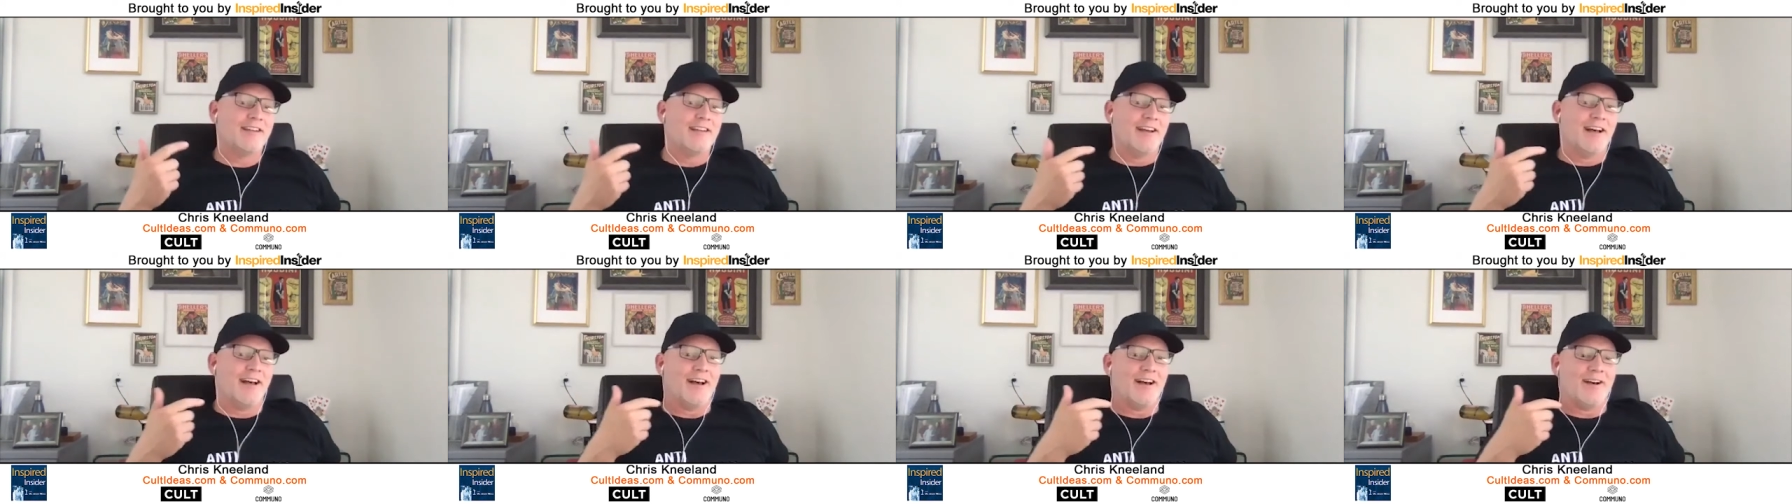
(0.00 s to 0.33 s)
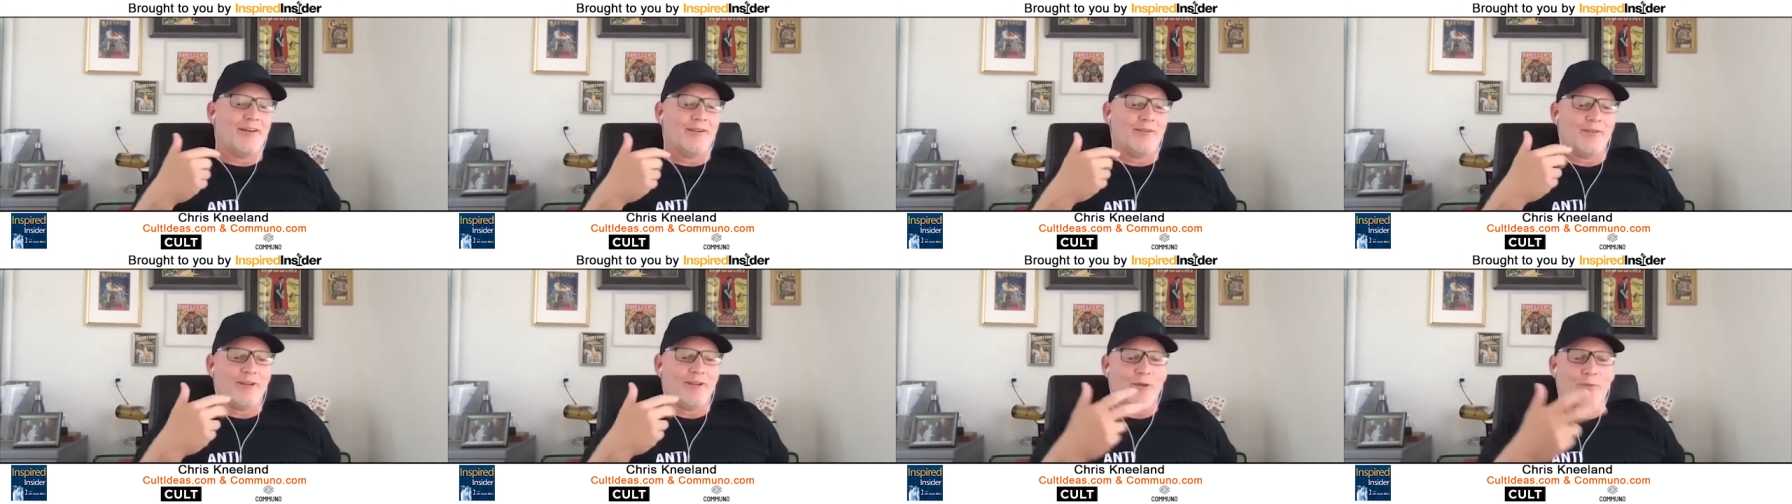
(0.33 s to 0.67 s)

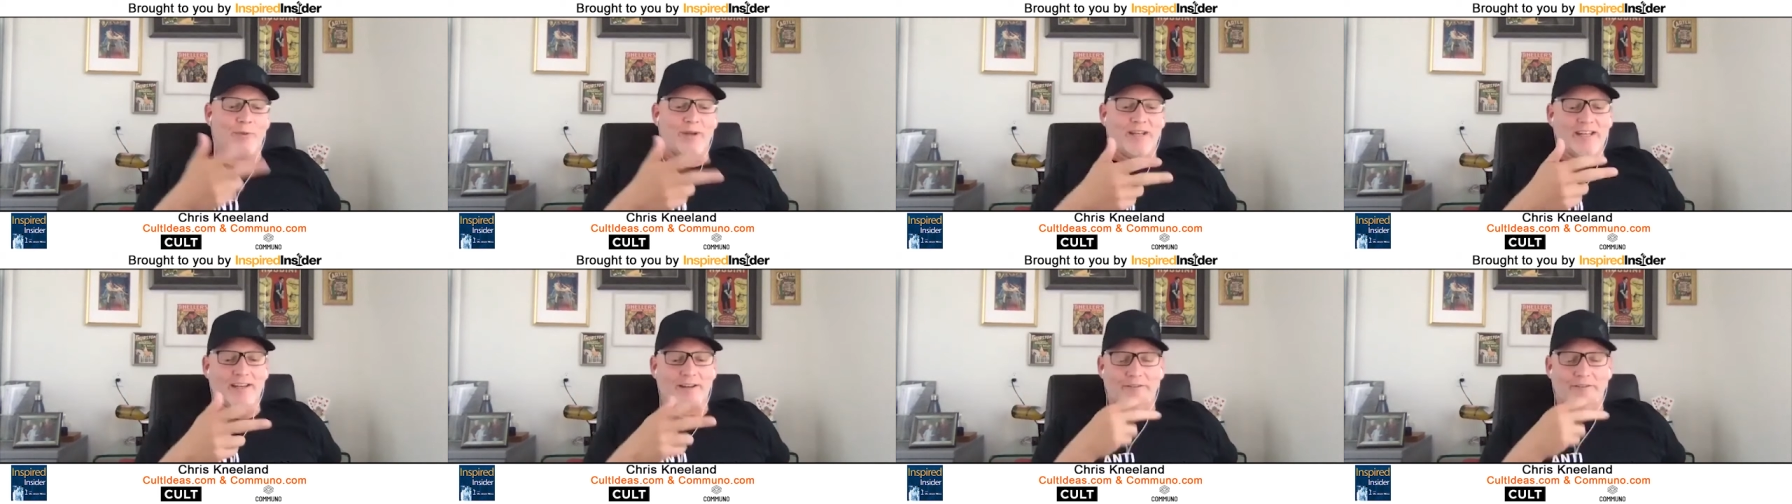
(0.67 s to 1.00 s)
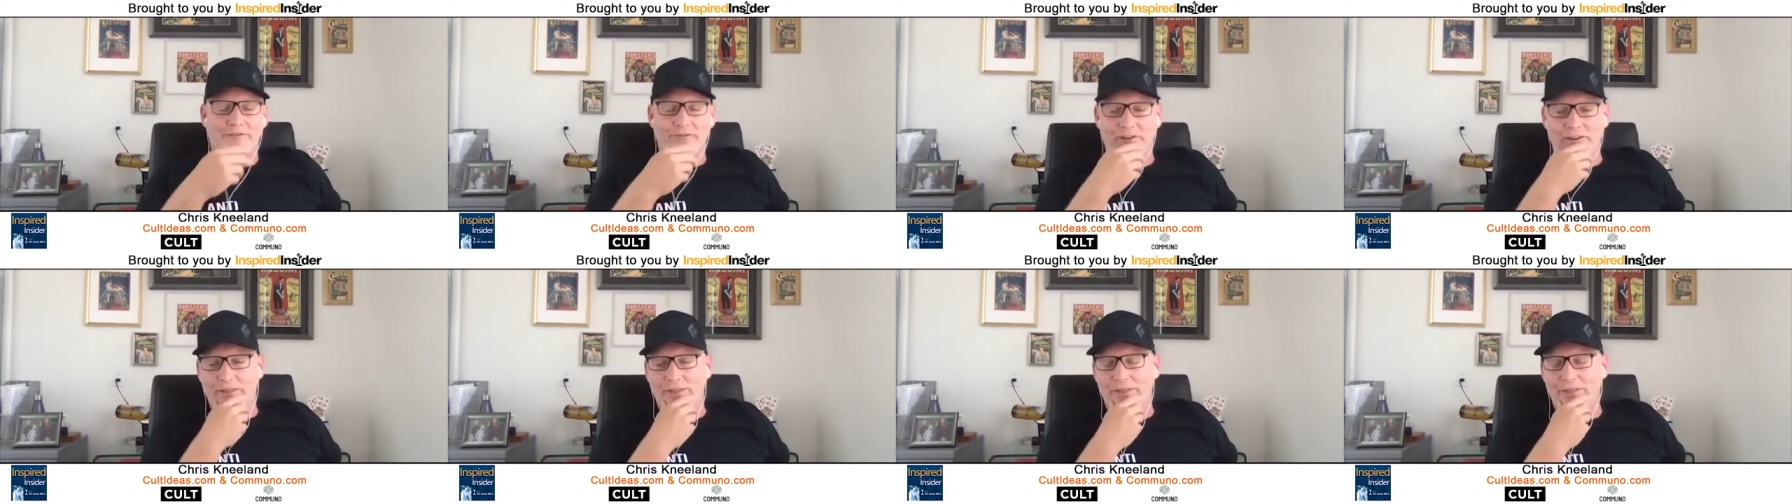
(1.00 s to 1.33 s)
You know, we did a
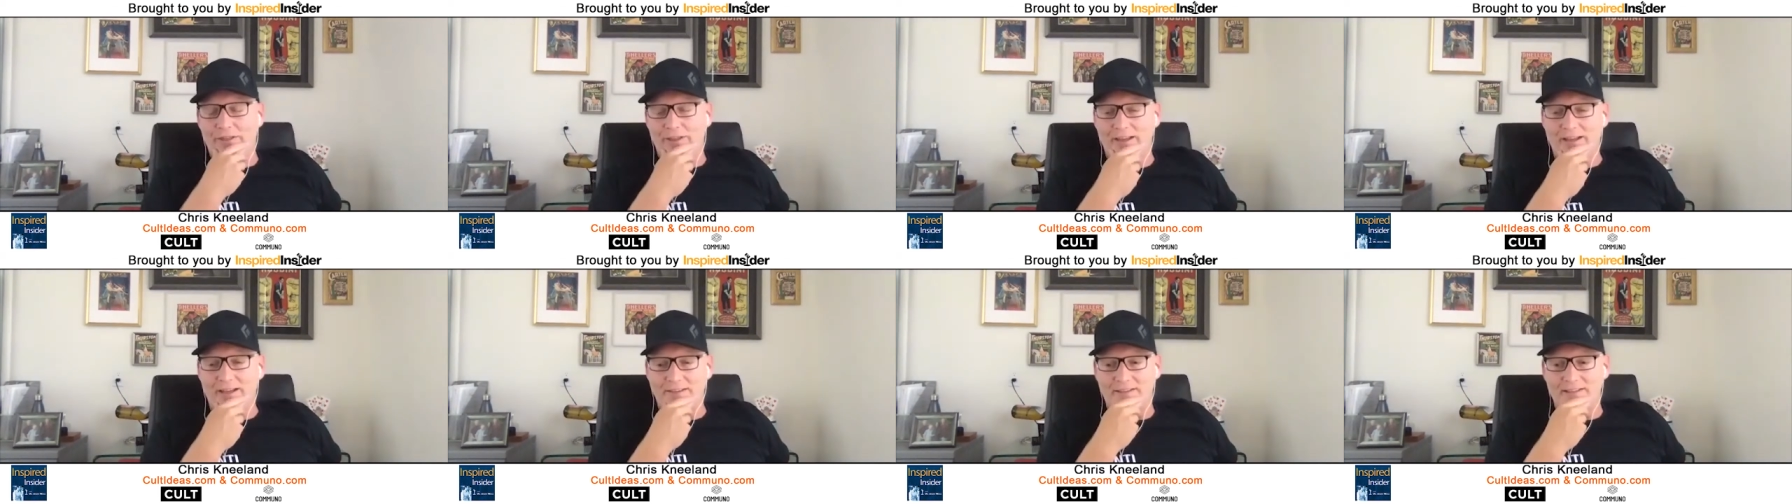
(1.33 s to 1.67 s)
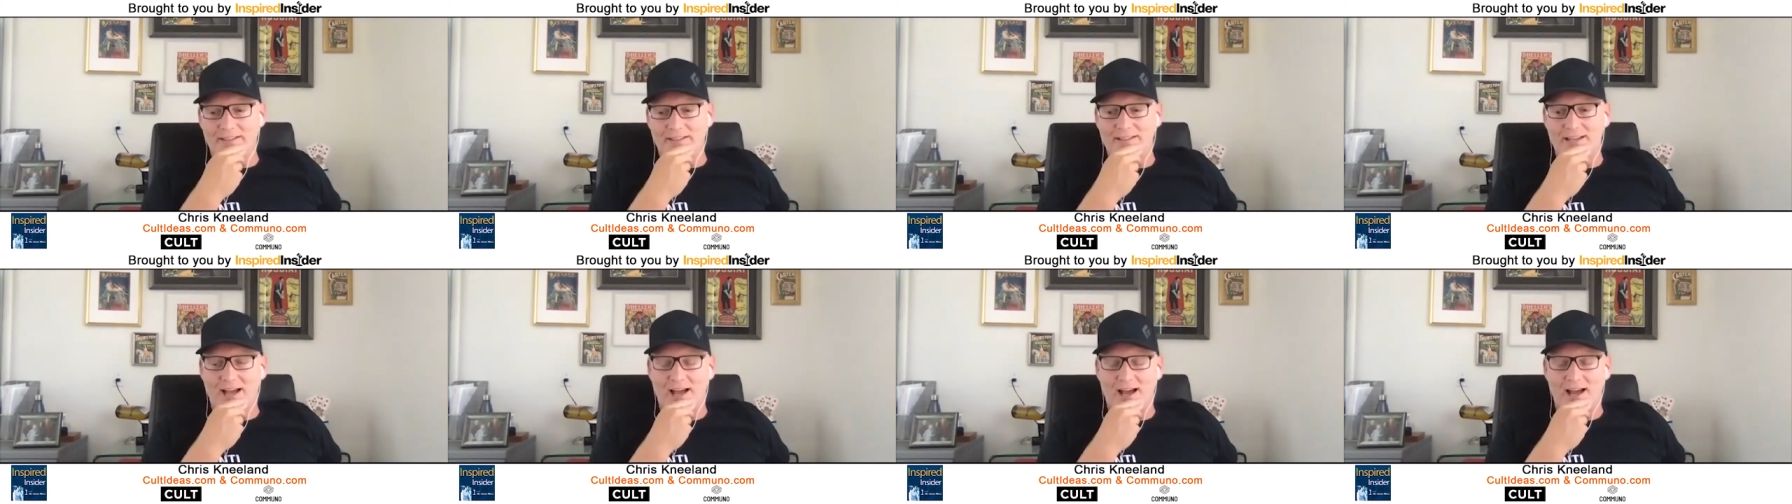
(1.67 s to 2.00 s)
fun thing at the
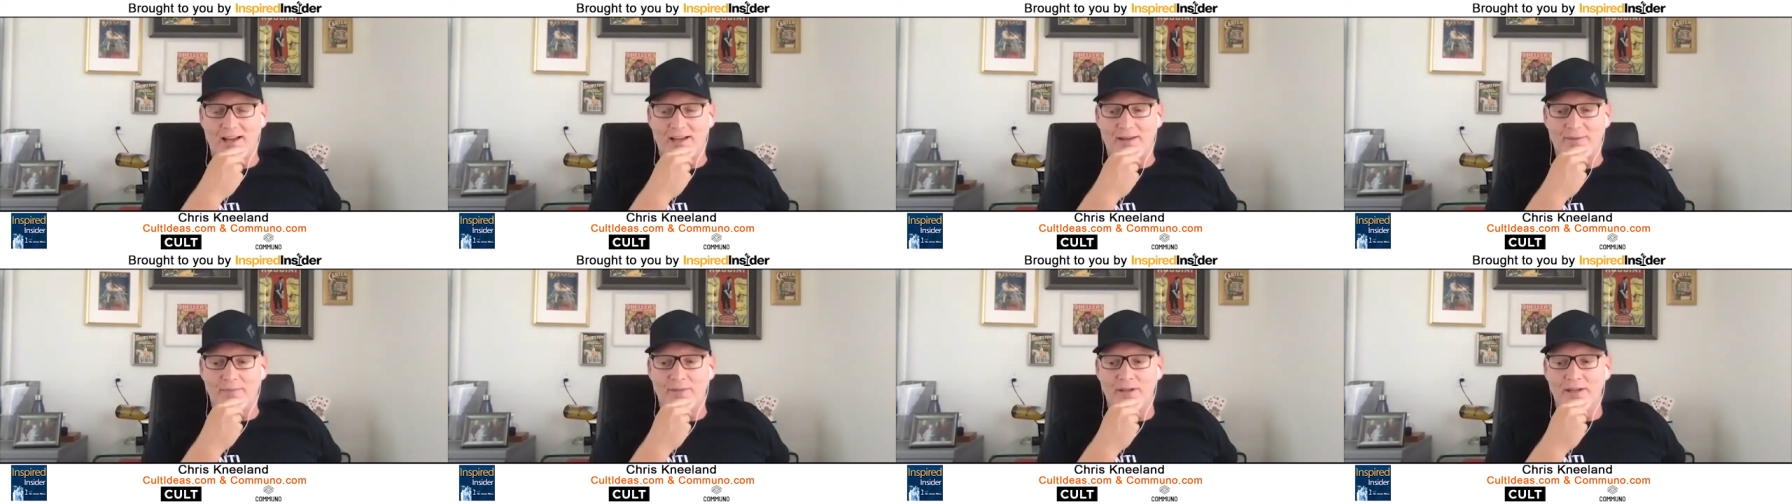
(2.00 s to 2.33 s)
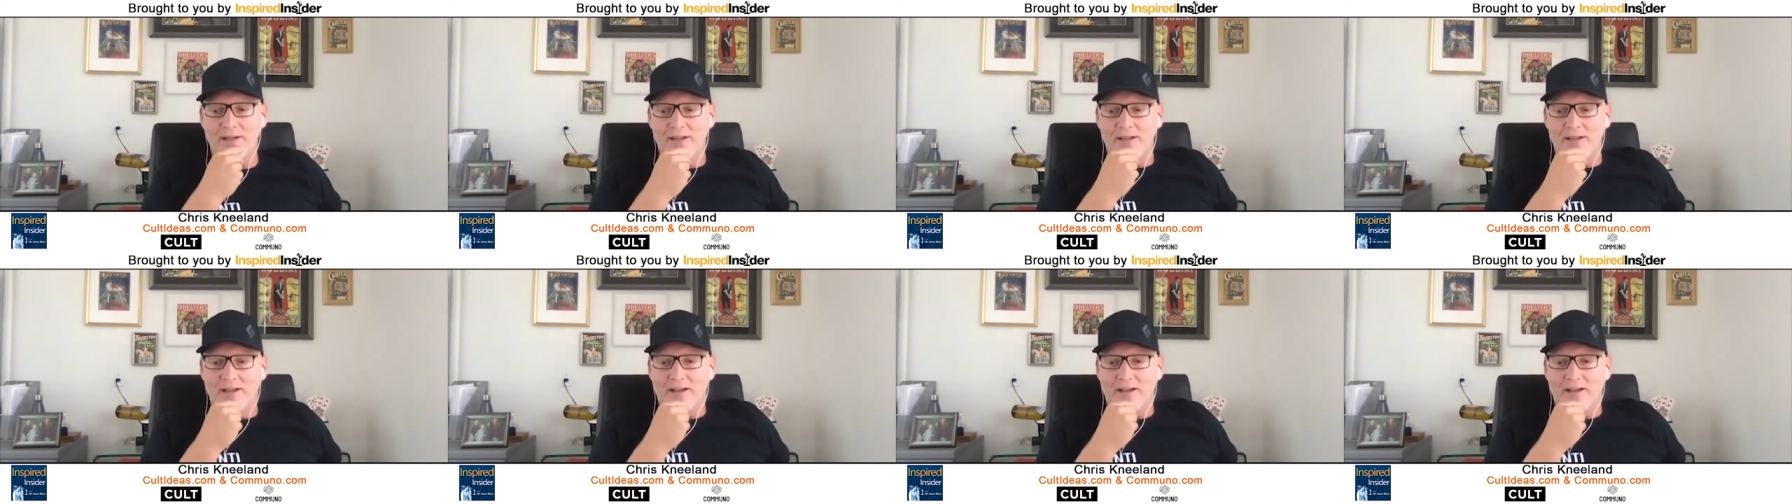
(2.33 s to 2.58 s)
time.